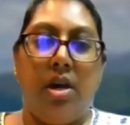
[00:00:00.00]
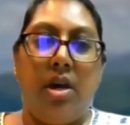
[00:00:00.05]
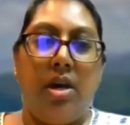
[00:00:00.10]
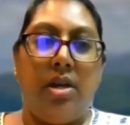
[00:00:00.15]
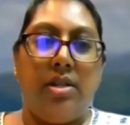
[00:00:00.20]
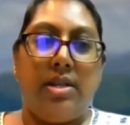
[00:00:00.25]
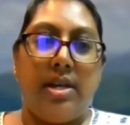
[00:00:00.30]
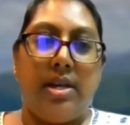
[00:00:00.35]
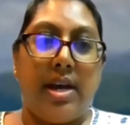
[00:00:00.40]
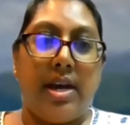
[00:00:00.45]

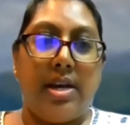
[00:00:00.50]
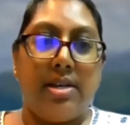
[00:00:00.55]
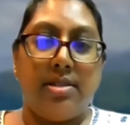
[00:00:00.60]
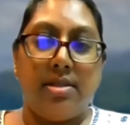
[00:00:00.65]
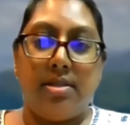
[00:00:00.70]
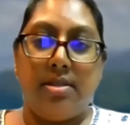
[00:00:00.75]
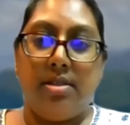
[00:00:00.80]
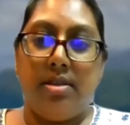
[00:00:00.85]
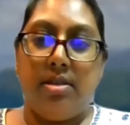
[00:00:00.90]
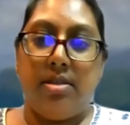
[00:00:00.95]
that has a
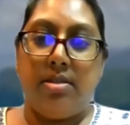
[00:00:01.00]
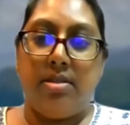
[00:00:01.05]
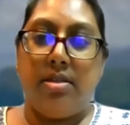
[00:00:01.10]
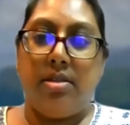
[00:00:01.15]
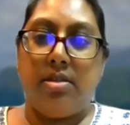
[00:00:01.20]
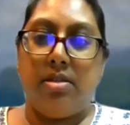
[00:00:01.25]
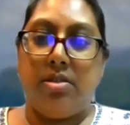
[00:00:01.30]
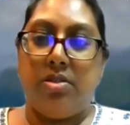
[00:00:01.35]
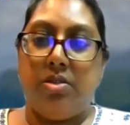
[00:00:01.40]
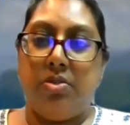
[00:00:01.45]
CC
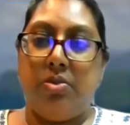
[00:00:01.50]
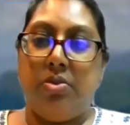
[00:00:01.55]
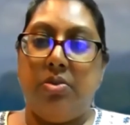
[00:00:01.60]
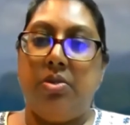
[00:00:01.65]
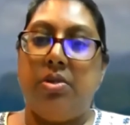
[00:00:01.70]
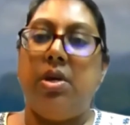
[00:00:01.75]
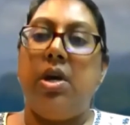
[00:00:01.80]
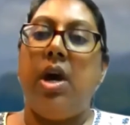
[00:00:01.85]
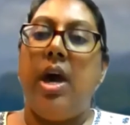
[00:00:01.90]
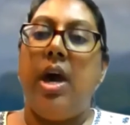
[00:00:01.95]
issue
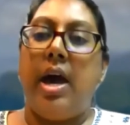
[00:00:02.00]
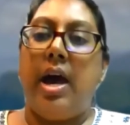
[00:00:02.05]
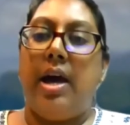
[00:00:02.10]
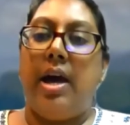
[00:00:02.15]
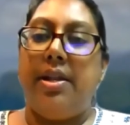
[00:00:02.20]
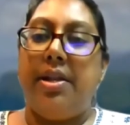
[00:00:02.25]
and